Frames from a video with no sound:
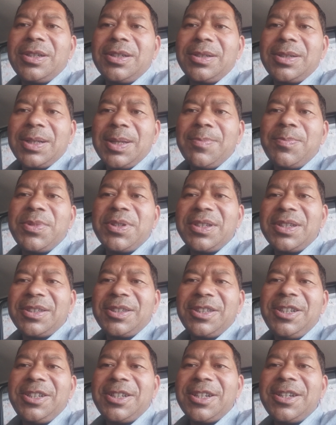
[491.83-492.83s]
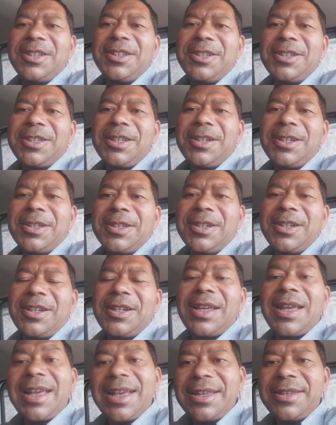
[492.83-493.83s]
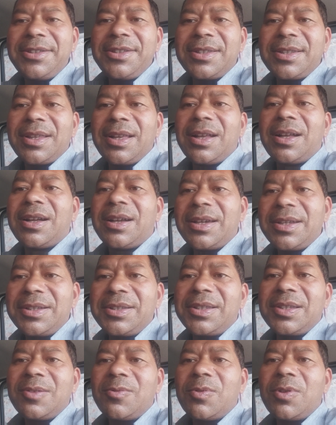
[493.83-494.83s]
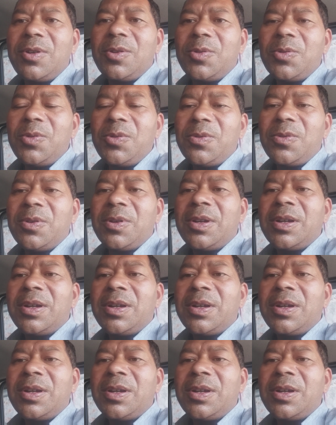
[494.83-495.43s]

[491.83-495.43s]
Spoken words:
temperature theta degree centigrade, as R is equal to